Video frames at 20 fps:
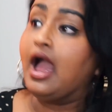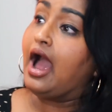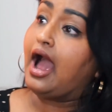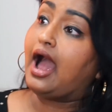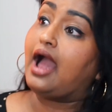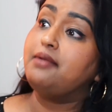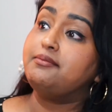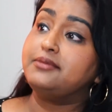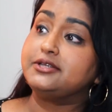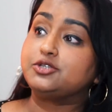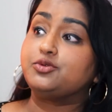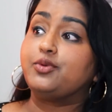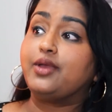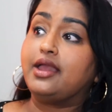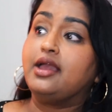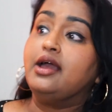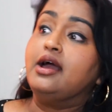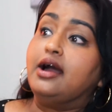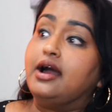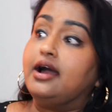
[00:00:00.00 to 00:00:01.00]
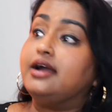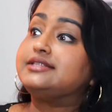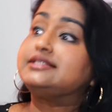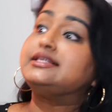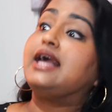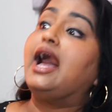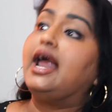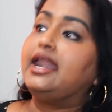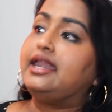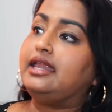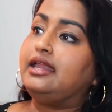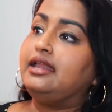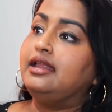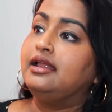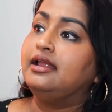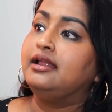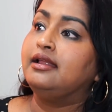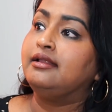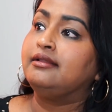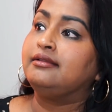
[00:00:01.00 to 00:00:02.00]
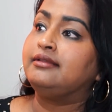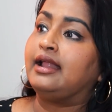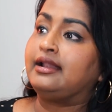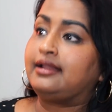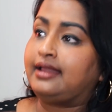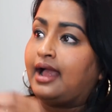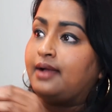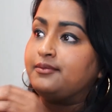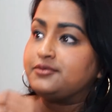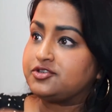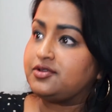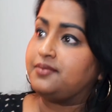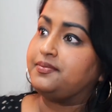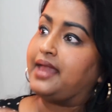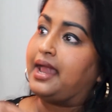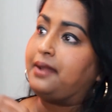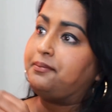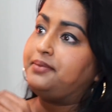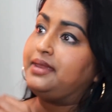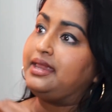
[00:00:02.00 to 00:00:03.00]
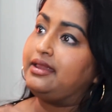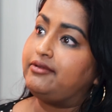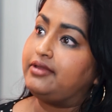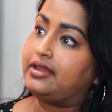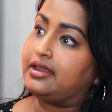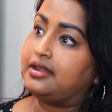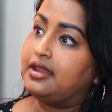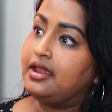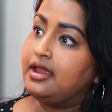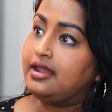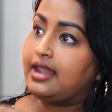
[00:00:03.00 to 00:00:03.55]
I must wear a sari that comes from that period.